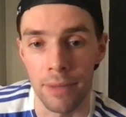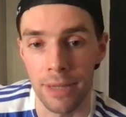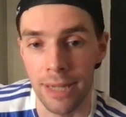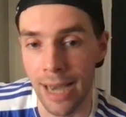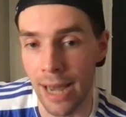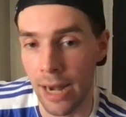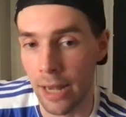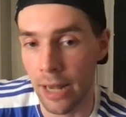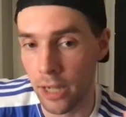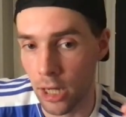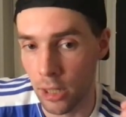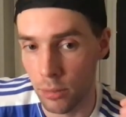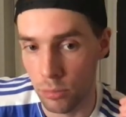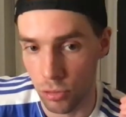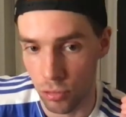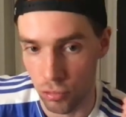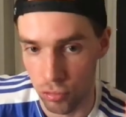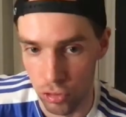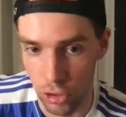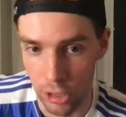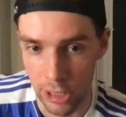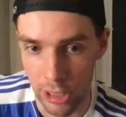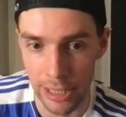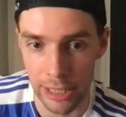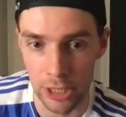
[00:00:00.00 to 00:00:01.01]
Gallagher was
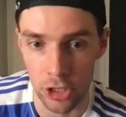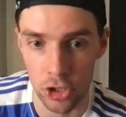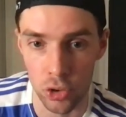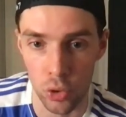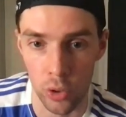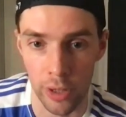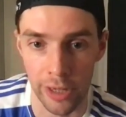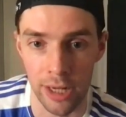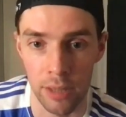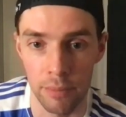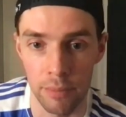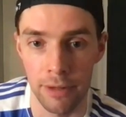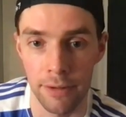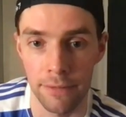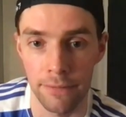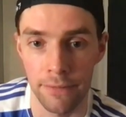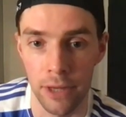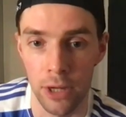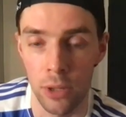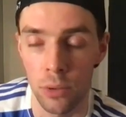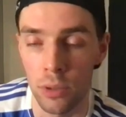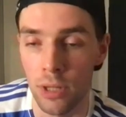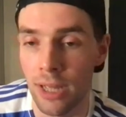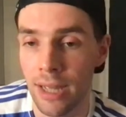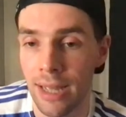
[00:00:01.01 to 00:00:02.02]
really strong in the
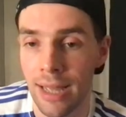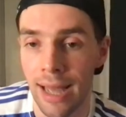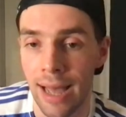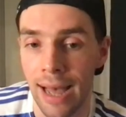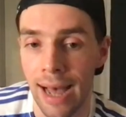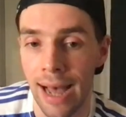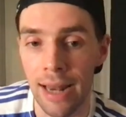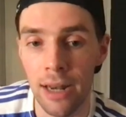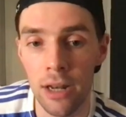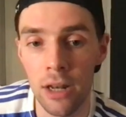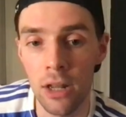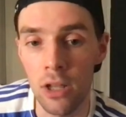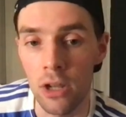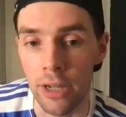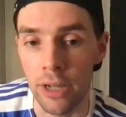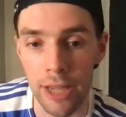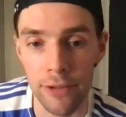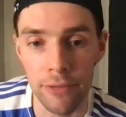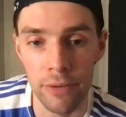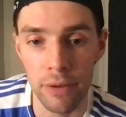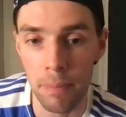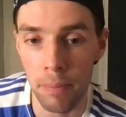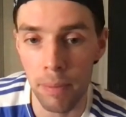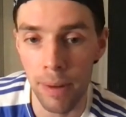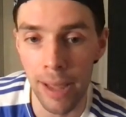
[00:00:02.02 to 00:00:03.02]
midfield. And look,
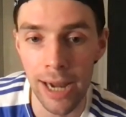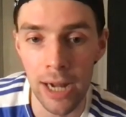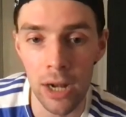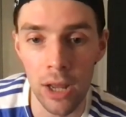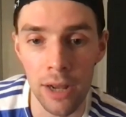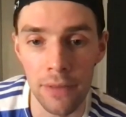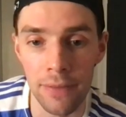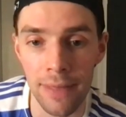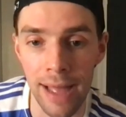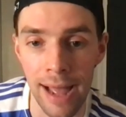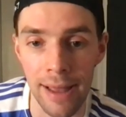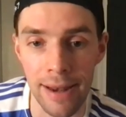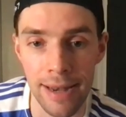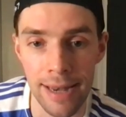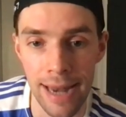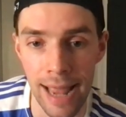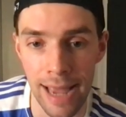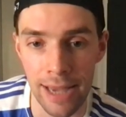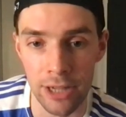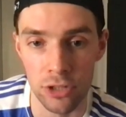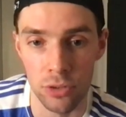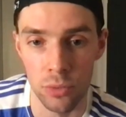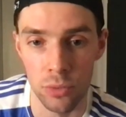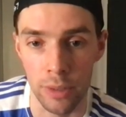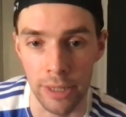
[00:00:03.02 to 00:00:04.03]
if we play like that
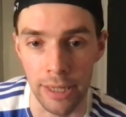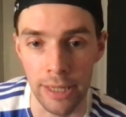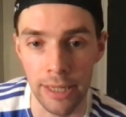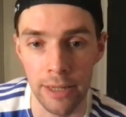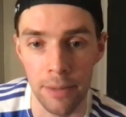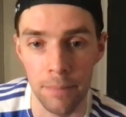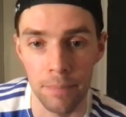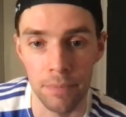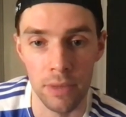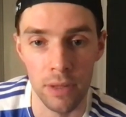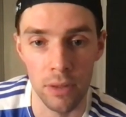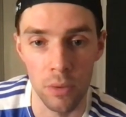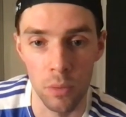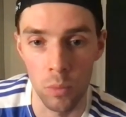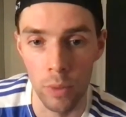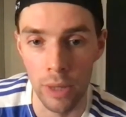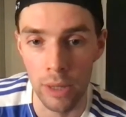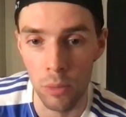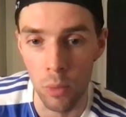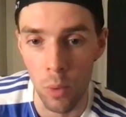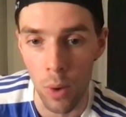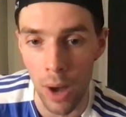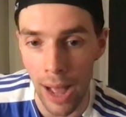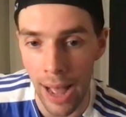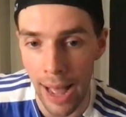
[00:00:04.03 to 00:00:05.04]
next week,
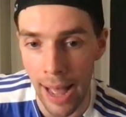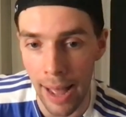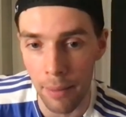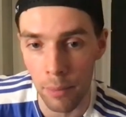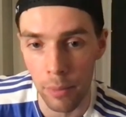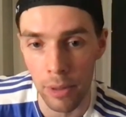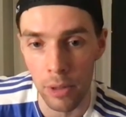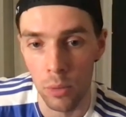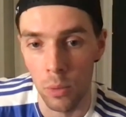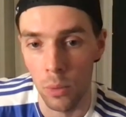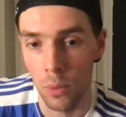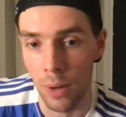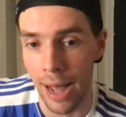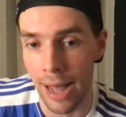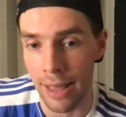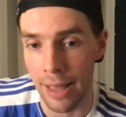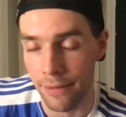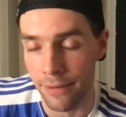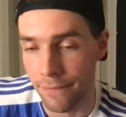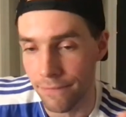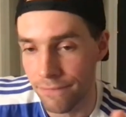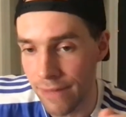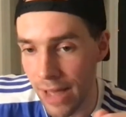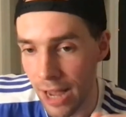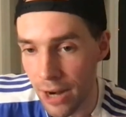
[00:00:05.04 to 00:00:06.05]
we will at
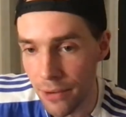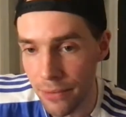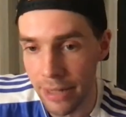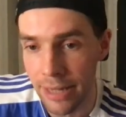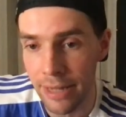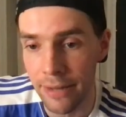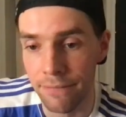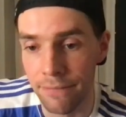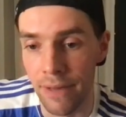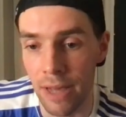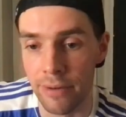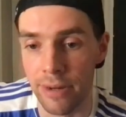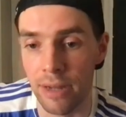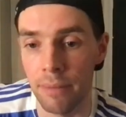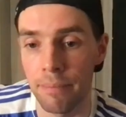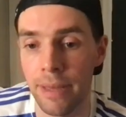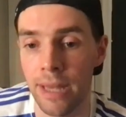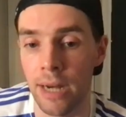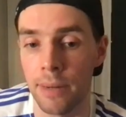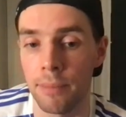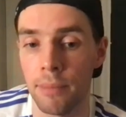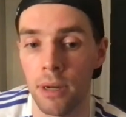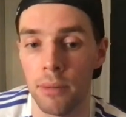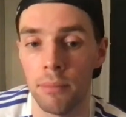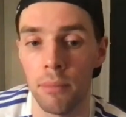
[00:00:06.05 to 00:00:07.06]
the very, very
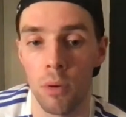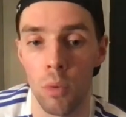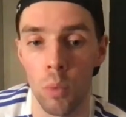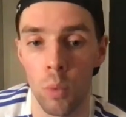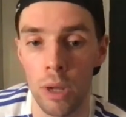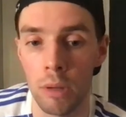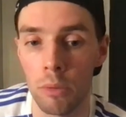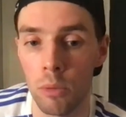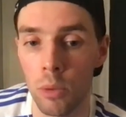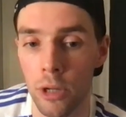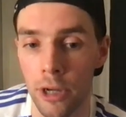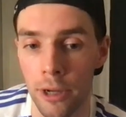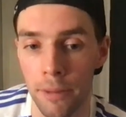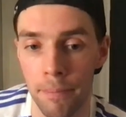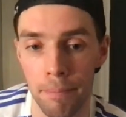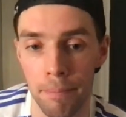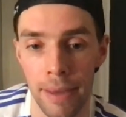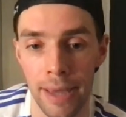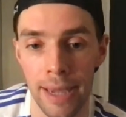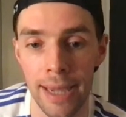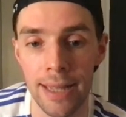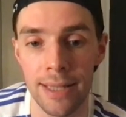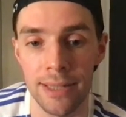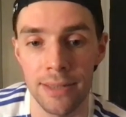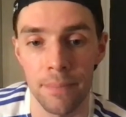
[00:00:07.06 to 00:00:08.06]
minimum, we will
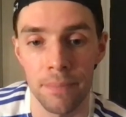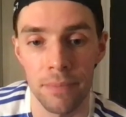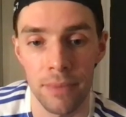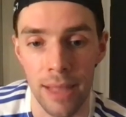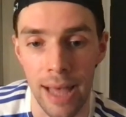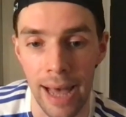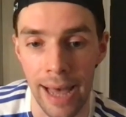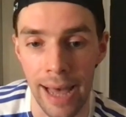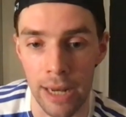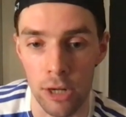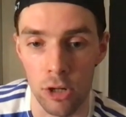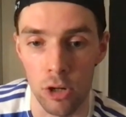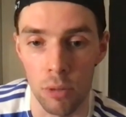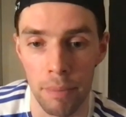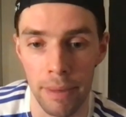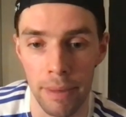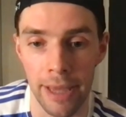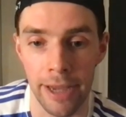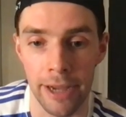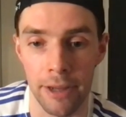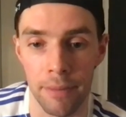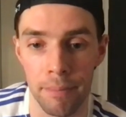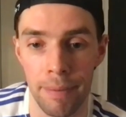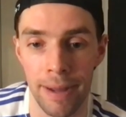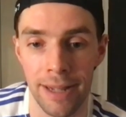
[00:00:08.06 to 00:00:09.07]
compete and it will be
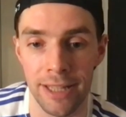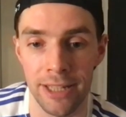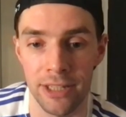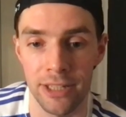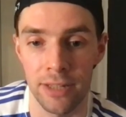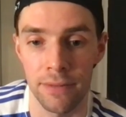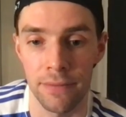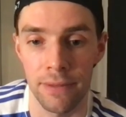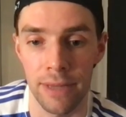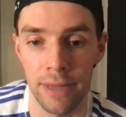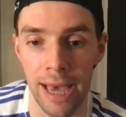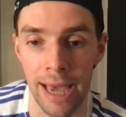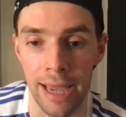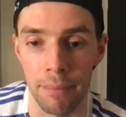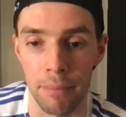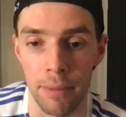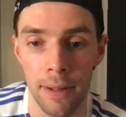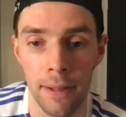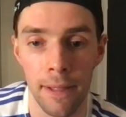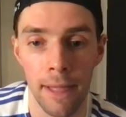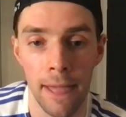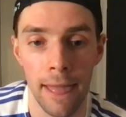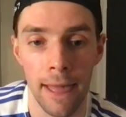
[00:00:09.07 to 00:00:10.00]
a competitive game.